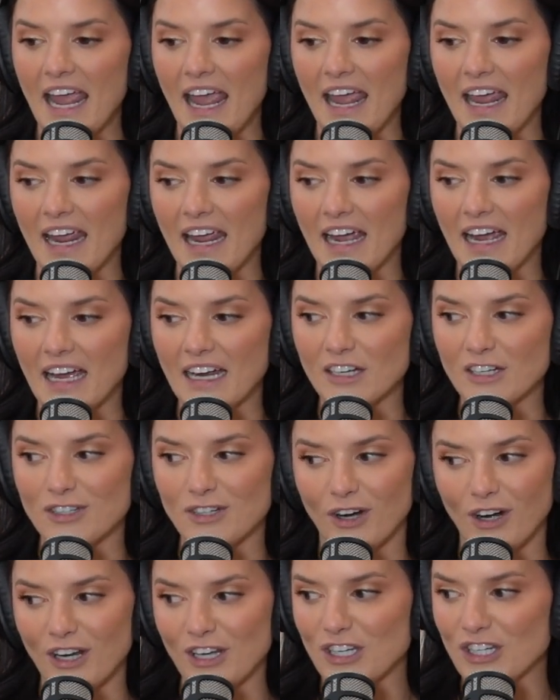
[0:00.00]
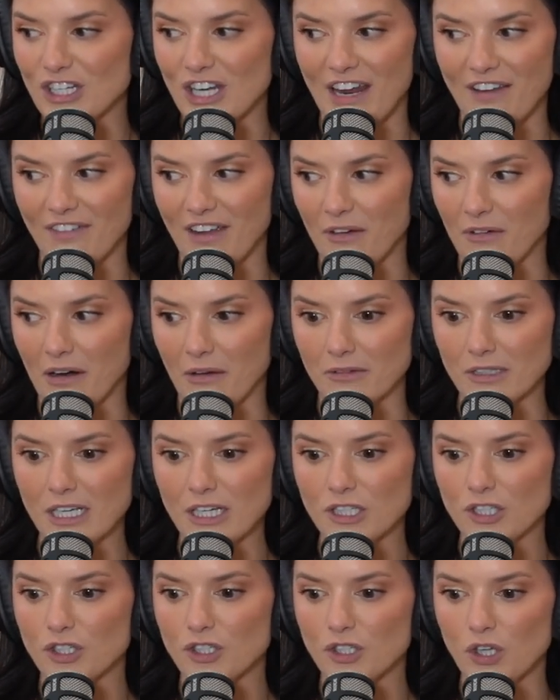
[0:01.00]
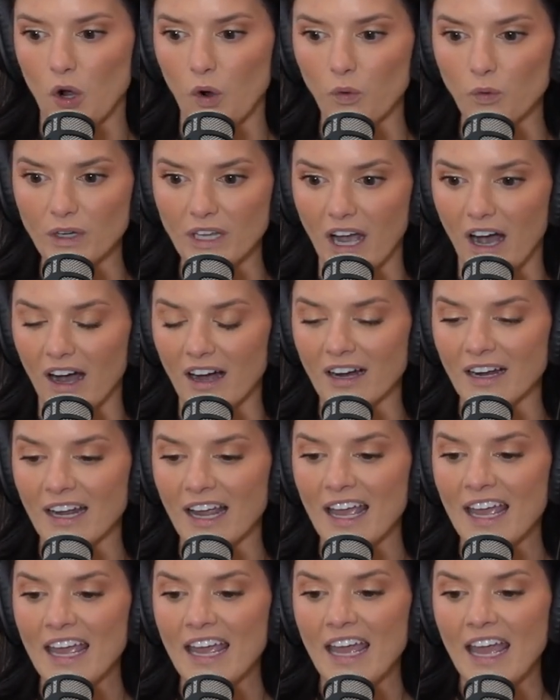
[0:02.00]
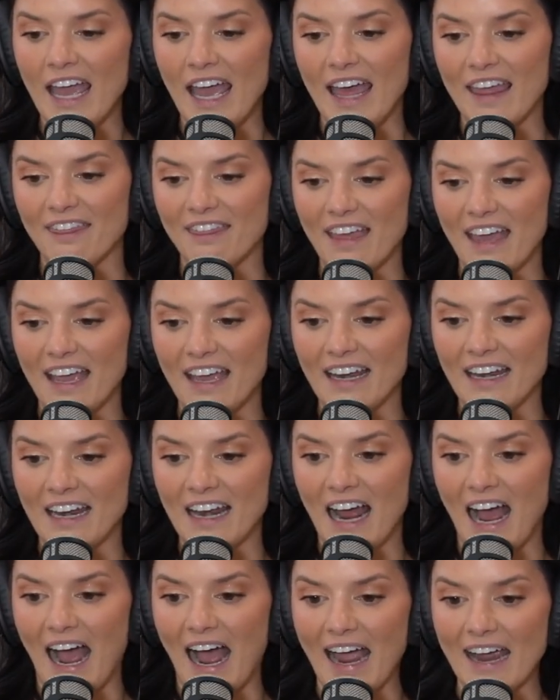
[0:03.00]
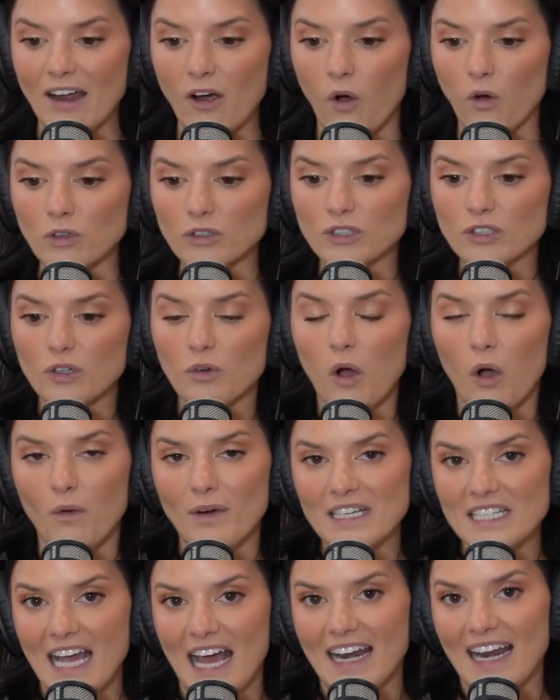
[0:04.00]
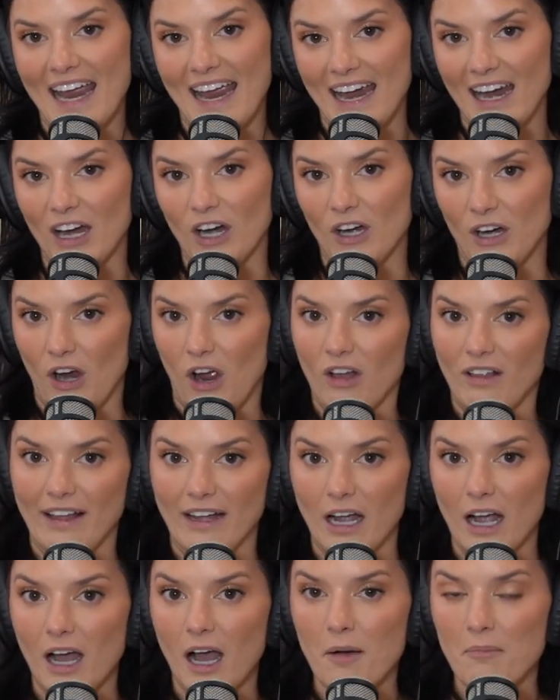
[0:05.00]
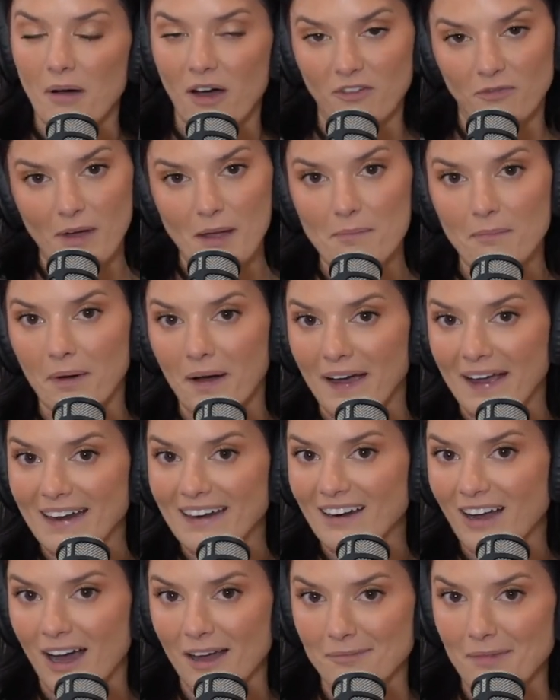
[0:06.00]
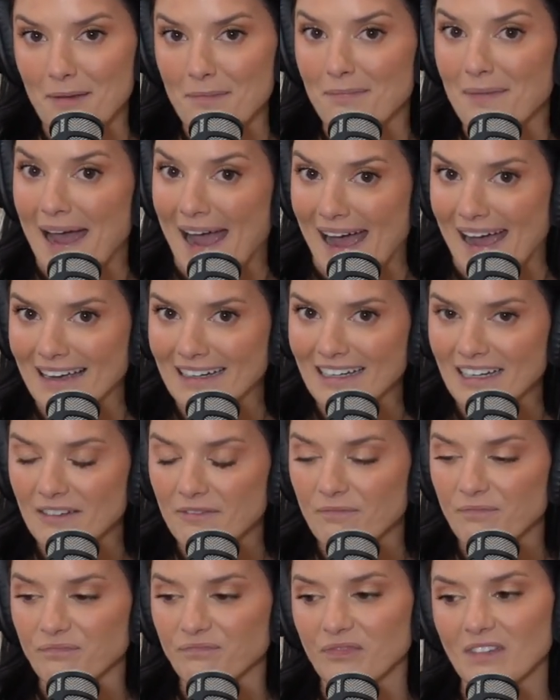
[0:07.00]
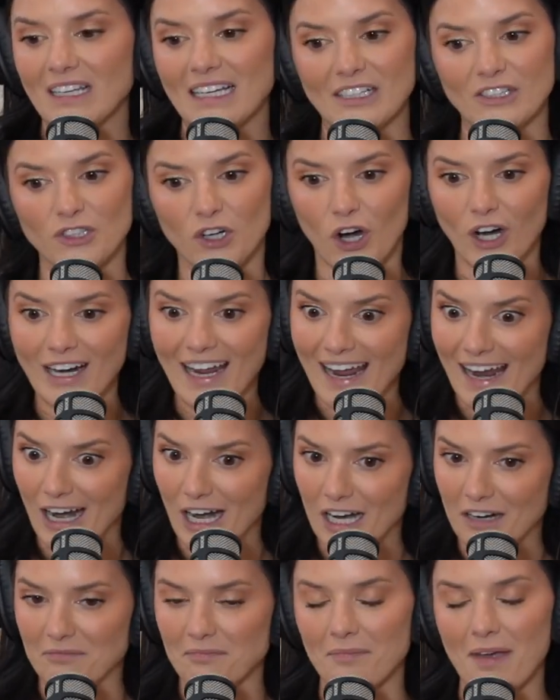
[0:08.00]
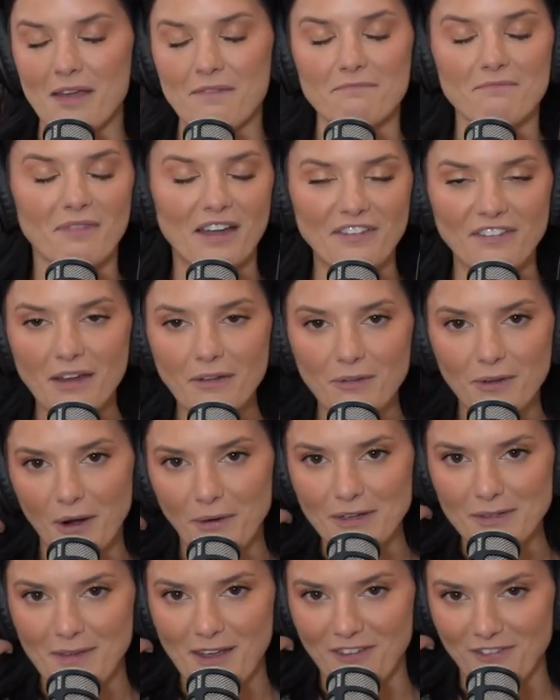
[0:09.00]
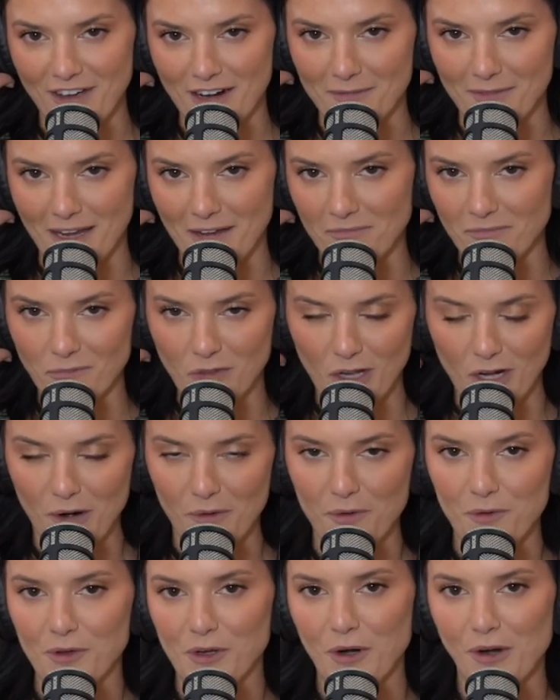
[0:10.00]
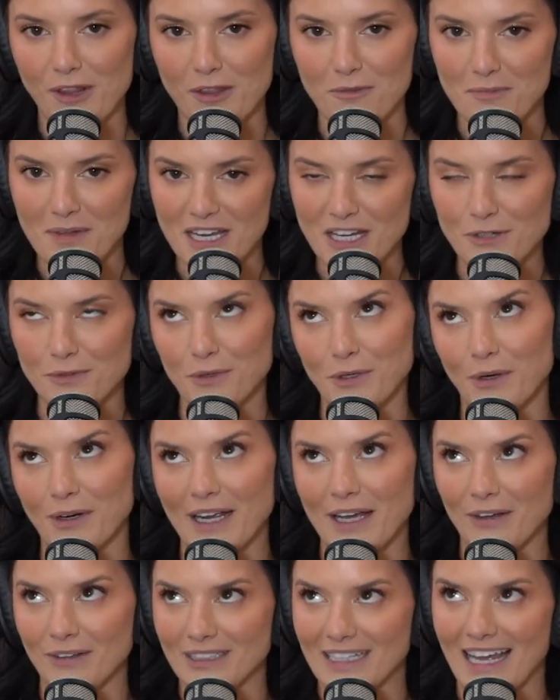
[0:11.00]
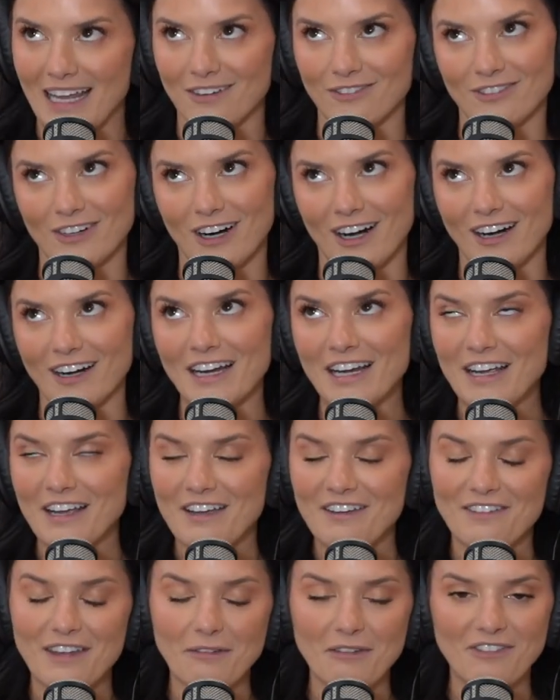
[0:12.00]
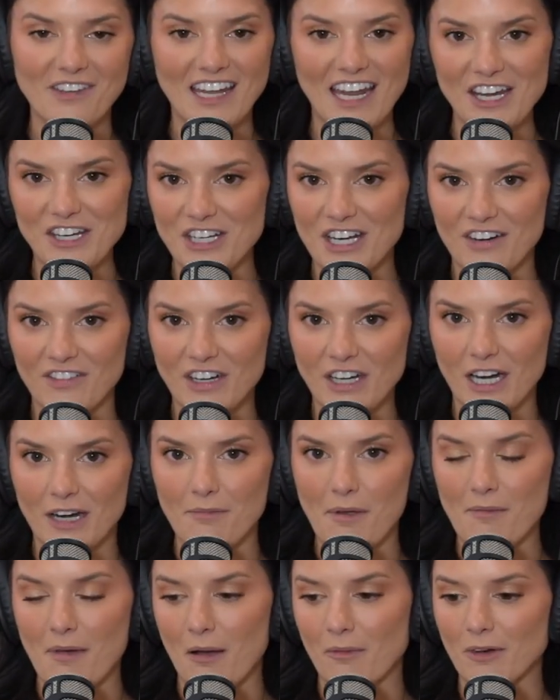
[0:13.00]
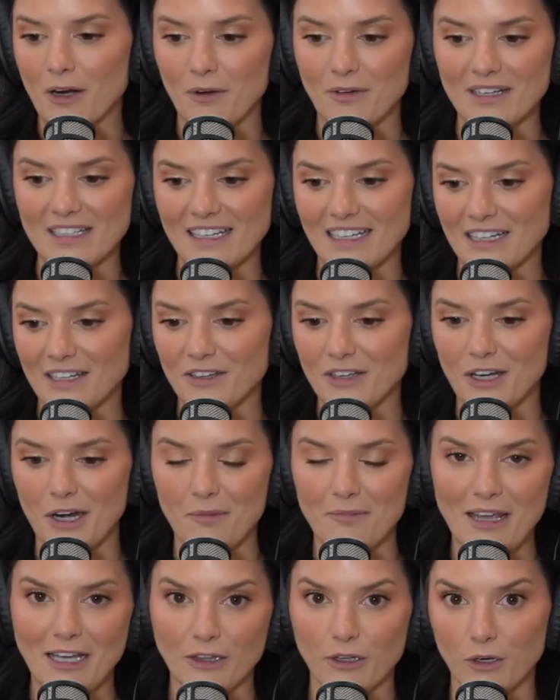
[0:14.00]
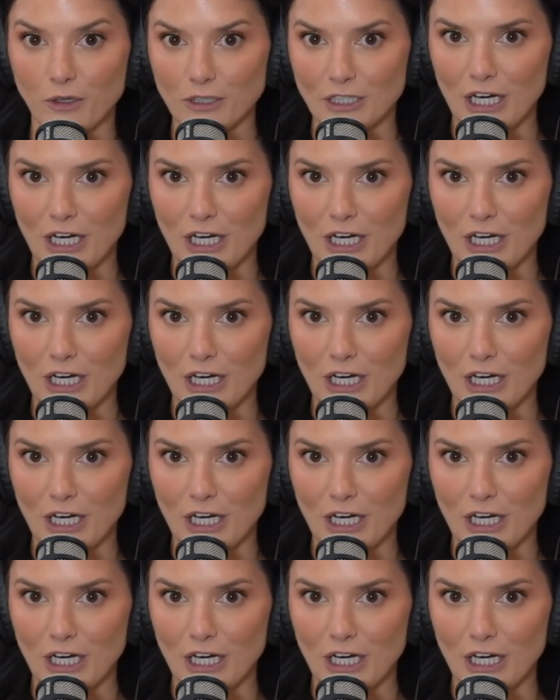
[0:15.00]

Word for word: and started shaving when I was like so young. And then I also always had hair like above my butt on my back, like dark hair. My family would always make fun of me. You know, we would go to the beach. We'd go to Hilton Head for our family vacation every year. My mom would always like, you know, make little